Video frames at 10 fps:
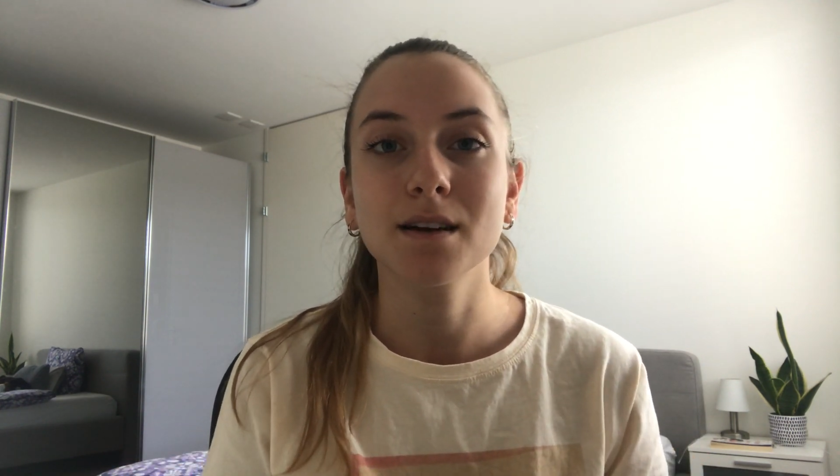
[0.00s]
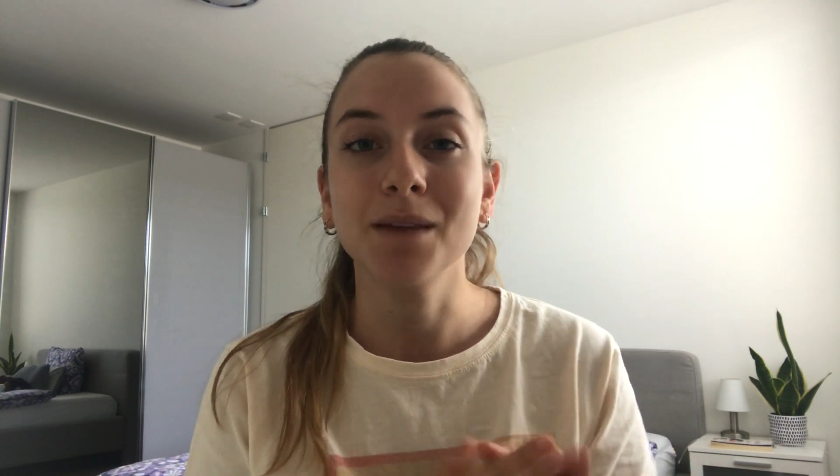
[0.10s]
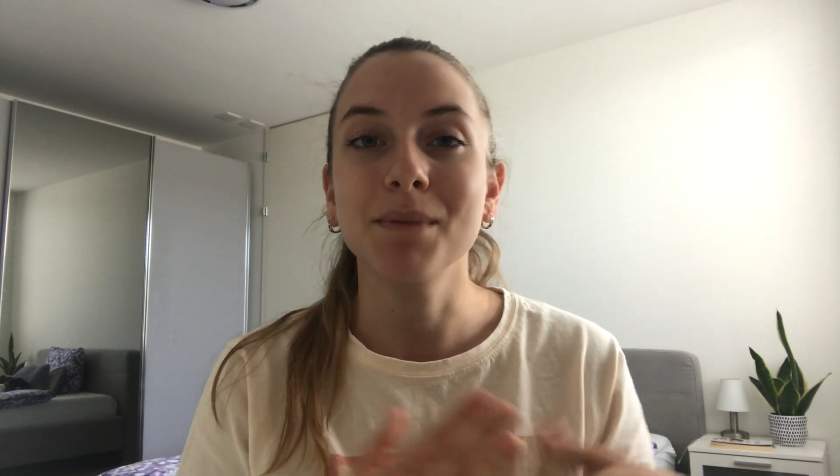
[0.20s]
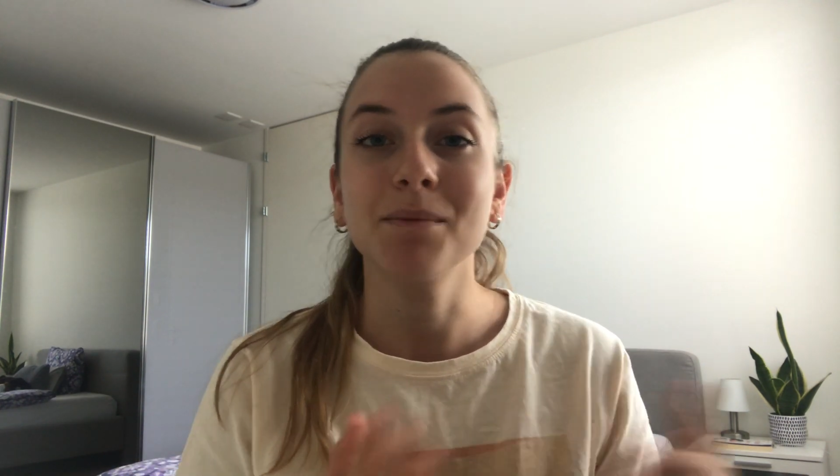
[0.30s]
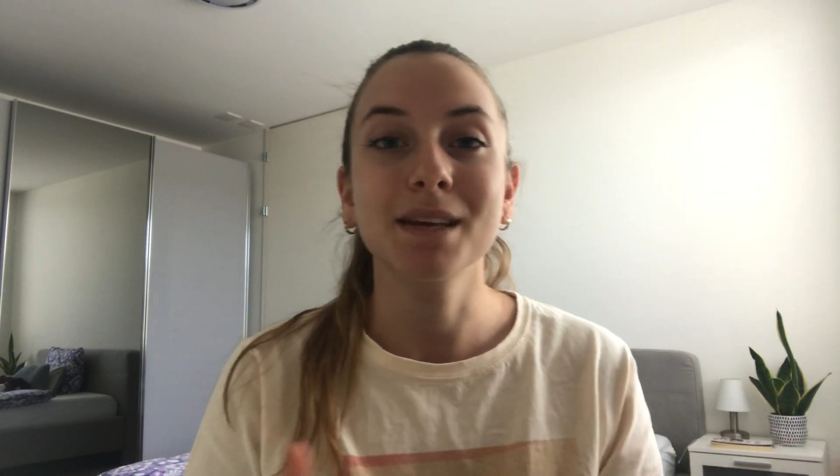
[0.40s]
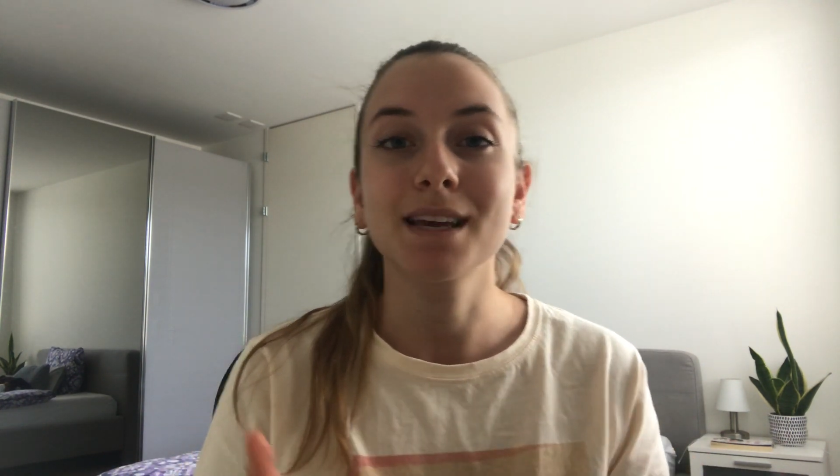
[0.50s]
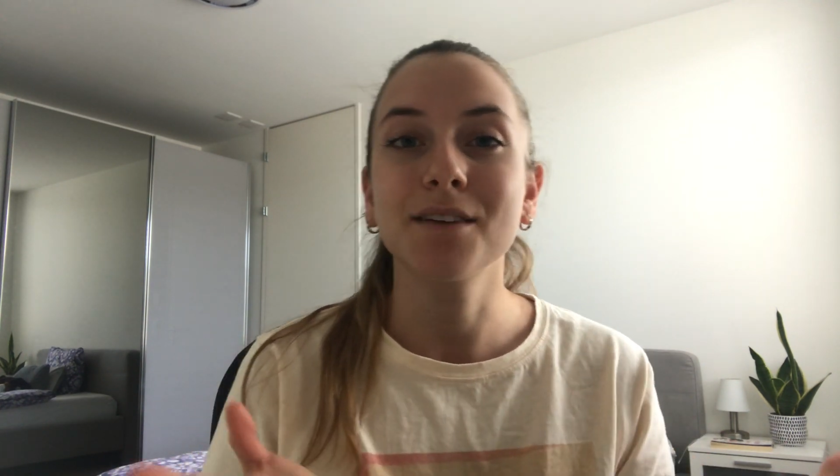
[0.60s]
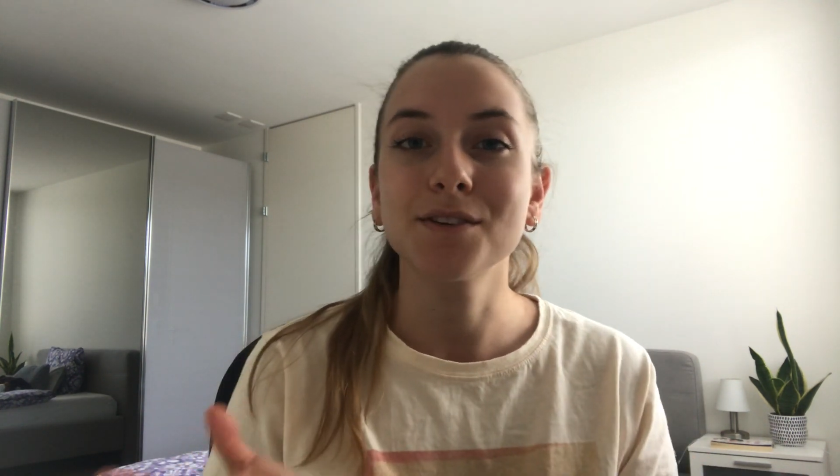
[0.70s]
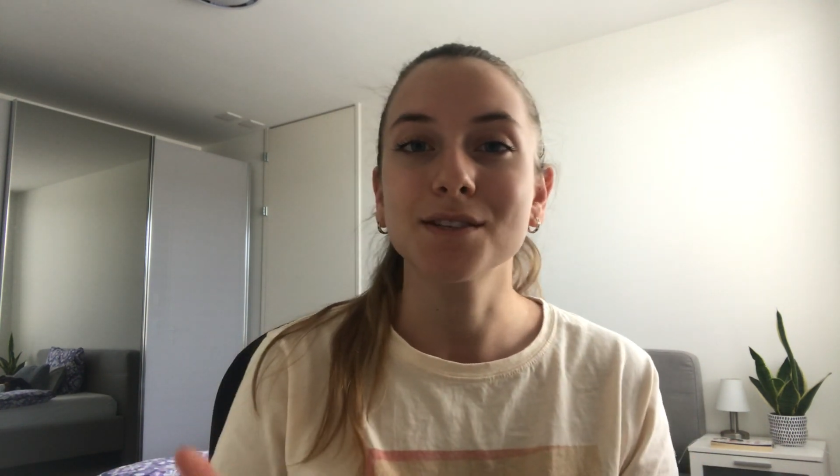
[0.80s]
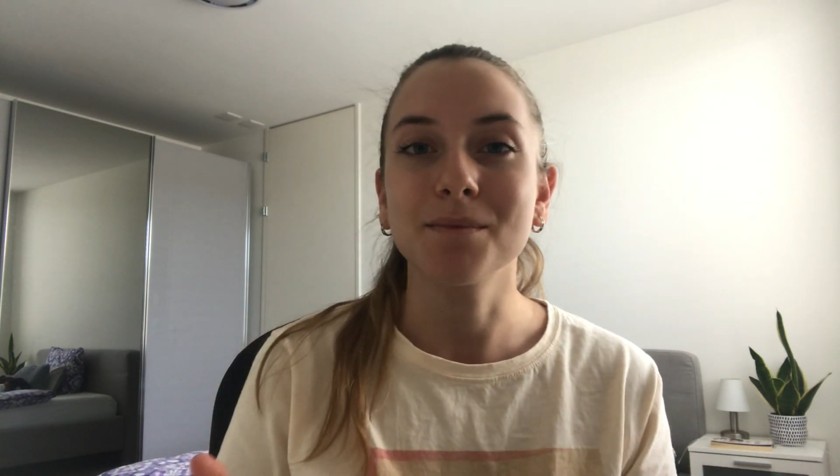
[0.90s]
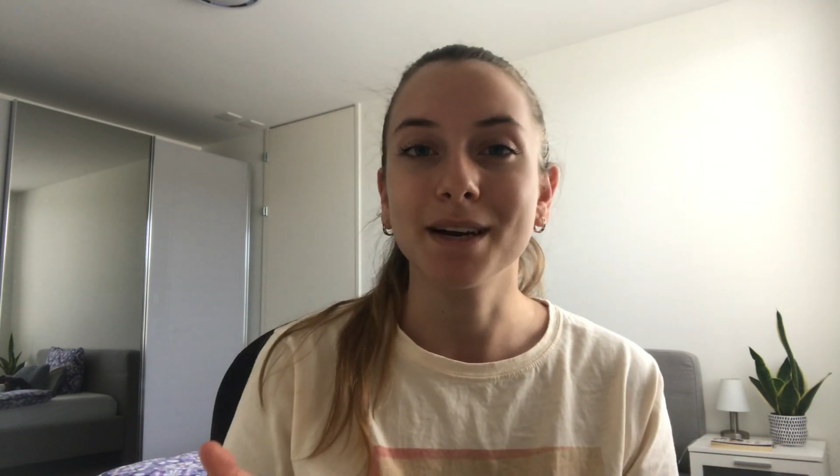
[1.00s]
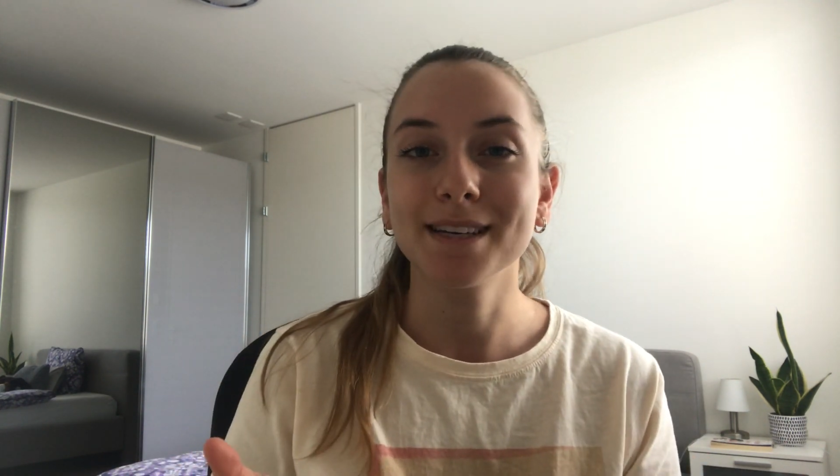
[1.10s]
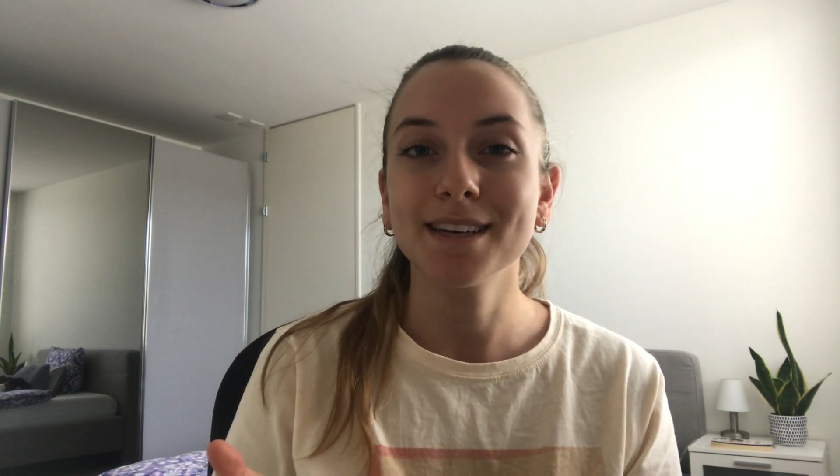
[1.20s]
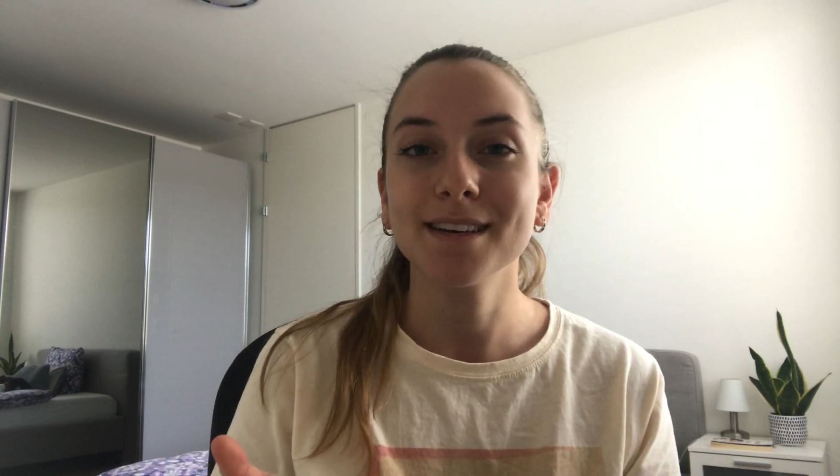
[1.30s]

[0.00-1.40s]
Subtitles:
and maybe it gave you some ideas.